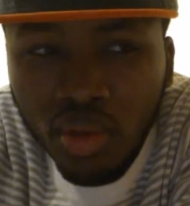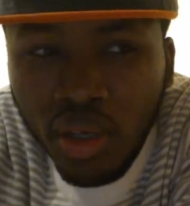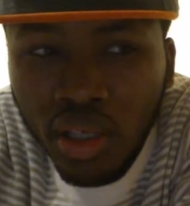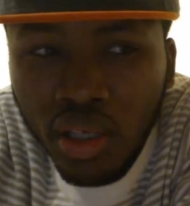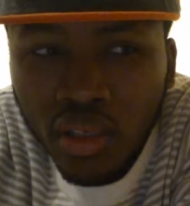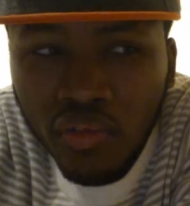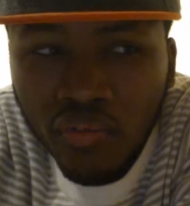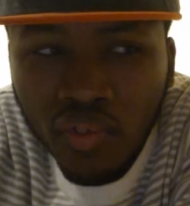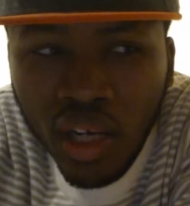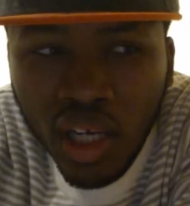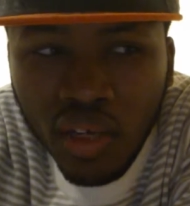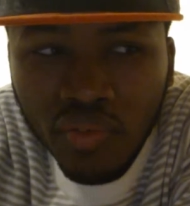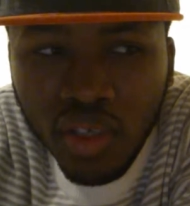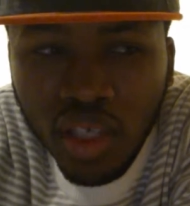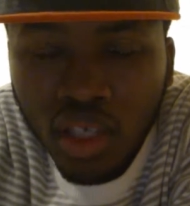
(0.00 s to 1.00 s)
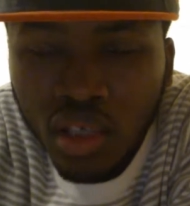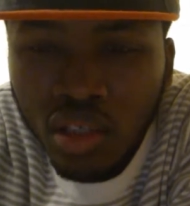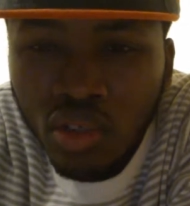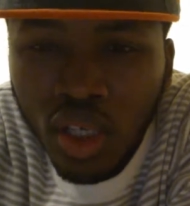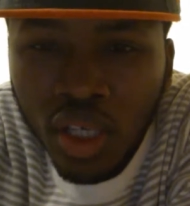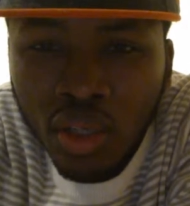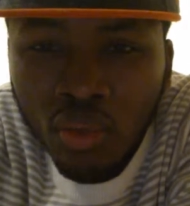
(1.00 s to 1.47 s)
bring in 5
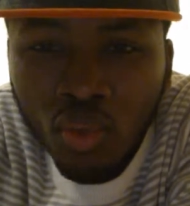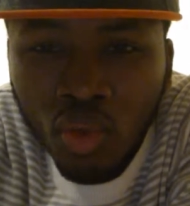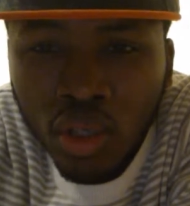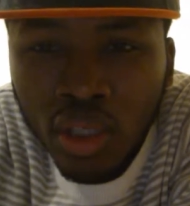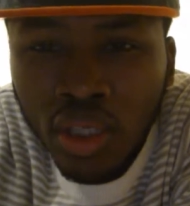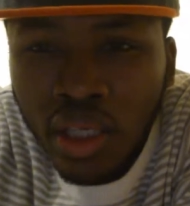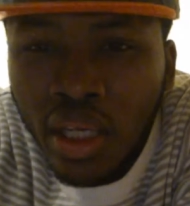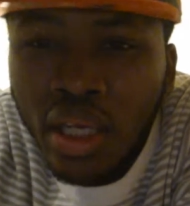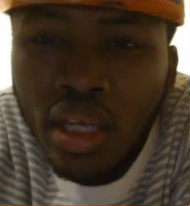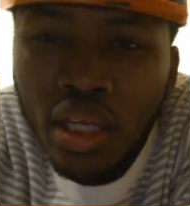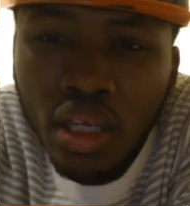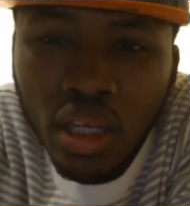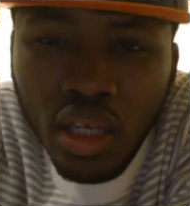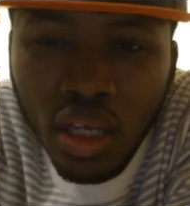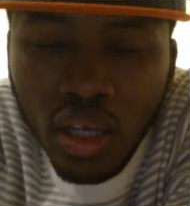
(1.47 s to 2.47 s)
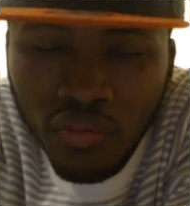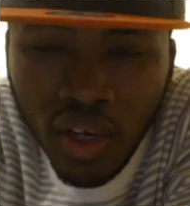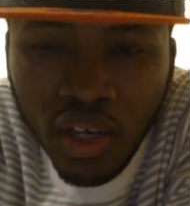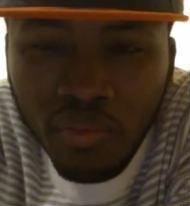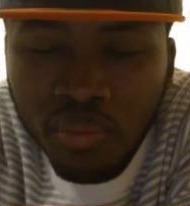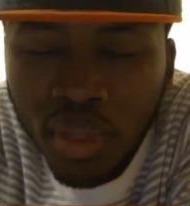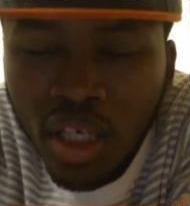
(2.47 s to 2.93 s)
days in one day,
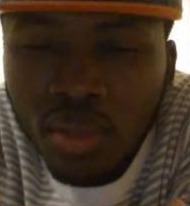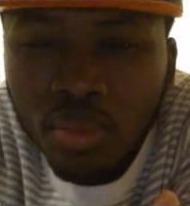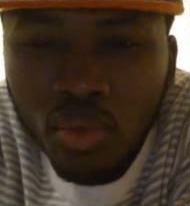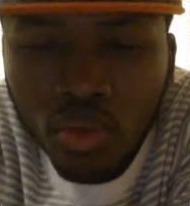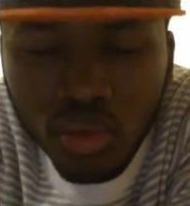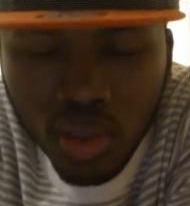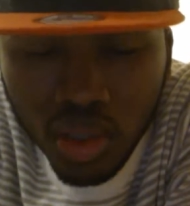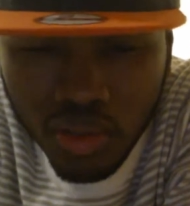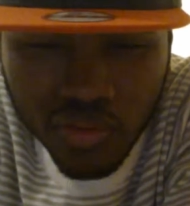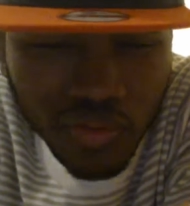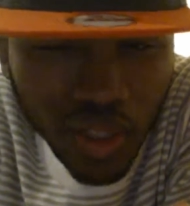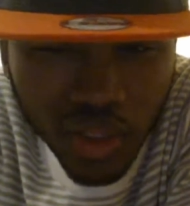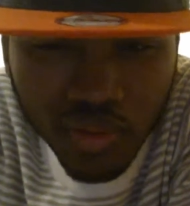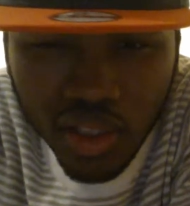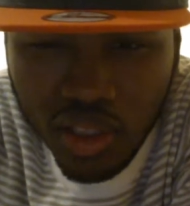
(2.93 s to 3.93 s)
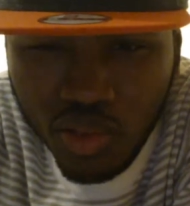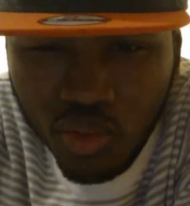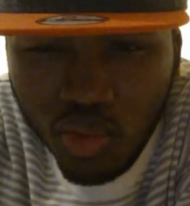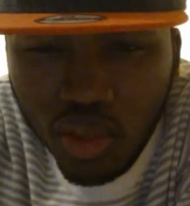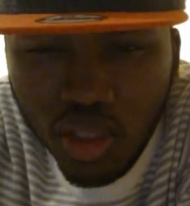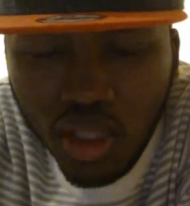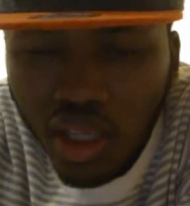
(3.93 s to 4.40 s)
5 people 5 days in
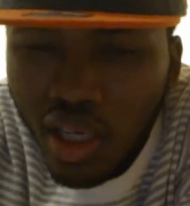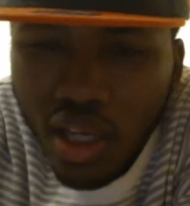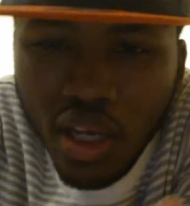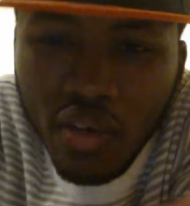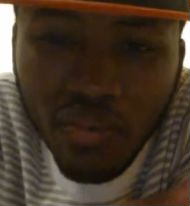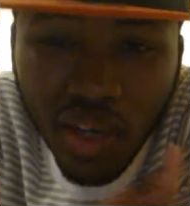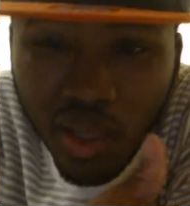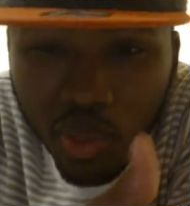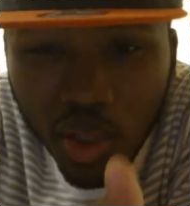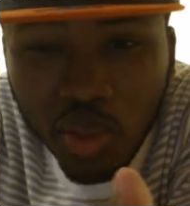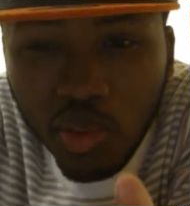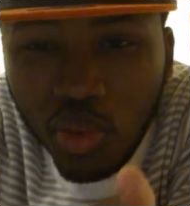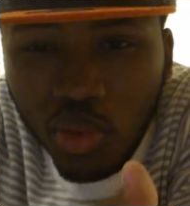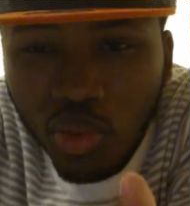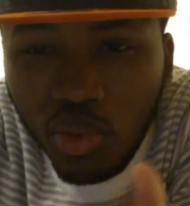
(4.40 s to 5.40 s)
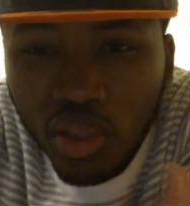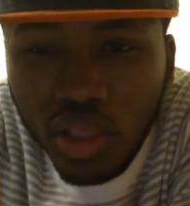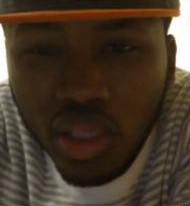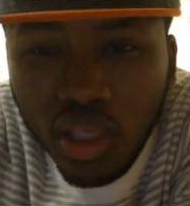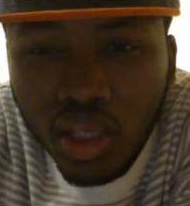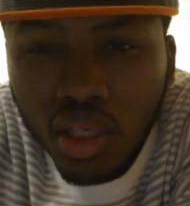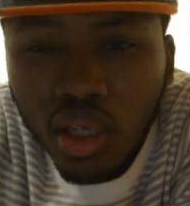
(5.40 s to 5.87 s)
one day, 5 people in
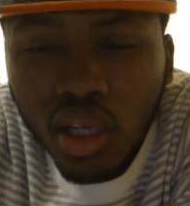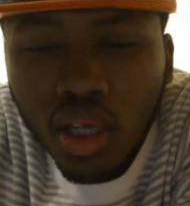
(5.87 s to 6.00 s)
one day,